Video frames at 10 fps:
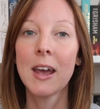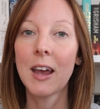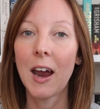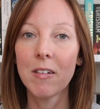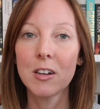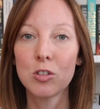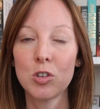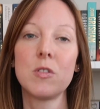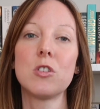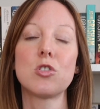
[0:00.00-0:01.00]

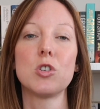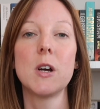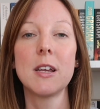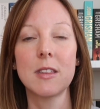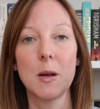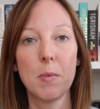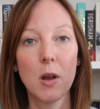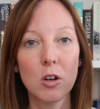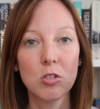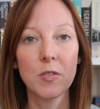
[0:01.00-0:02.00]
character-driven stories than
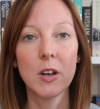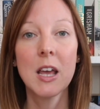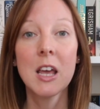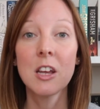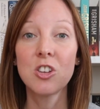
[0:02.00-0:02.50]
plot-driven.